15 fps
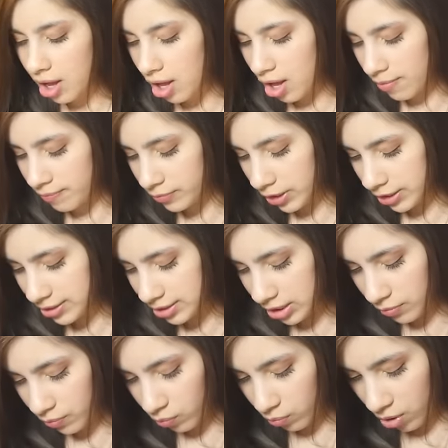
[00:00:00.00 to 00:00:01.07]
Let's
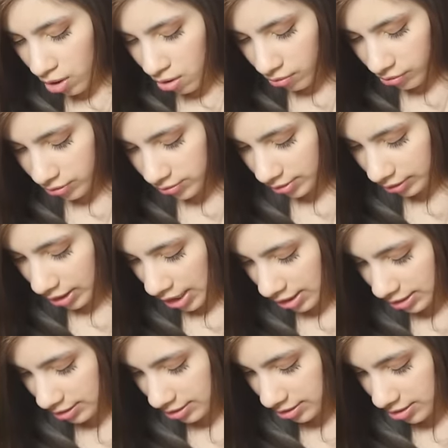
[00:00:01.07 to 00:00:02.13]
see, whoa, there's
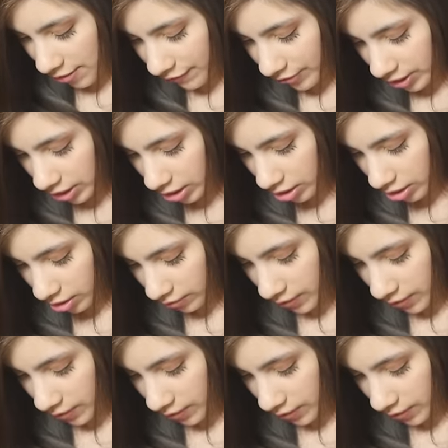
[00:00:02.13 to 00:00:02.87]
lots of stuff in here.